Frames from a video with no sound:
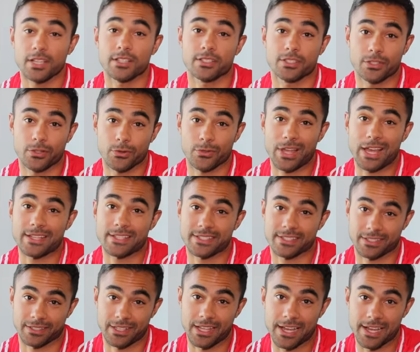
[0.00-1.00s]
So that
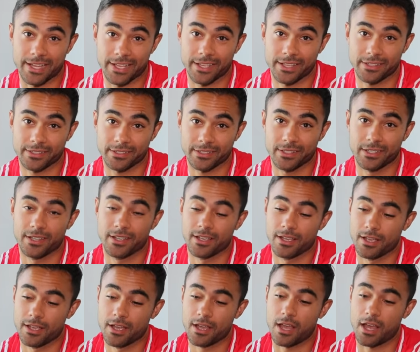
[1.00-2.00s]
slide
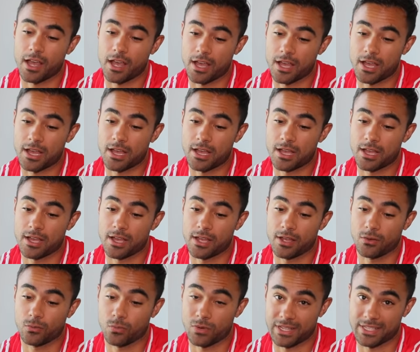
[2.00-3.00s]

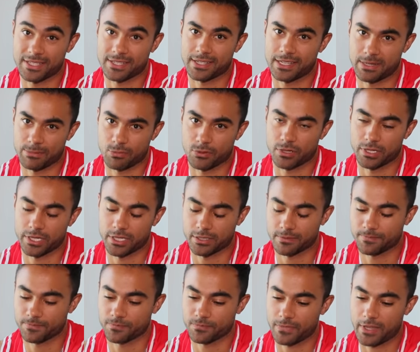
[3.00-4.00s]
was slippery,
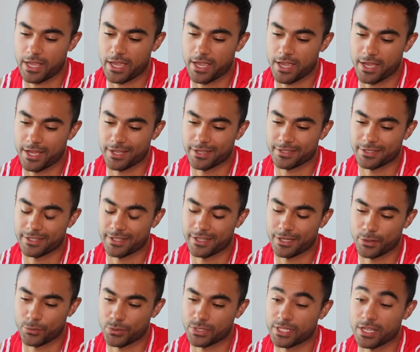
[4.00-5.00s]
and
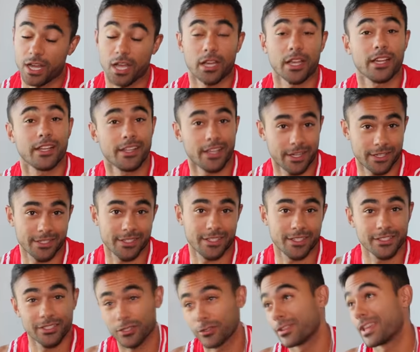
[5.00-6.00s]
it was not
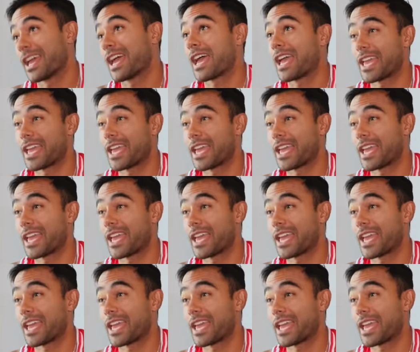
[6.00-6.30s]
connected to the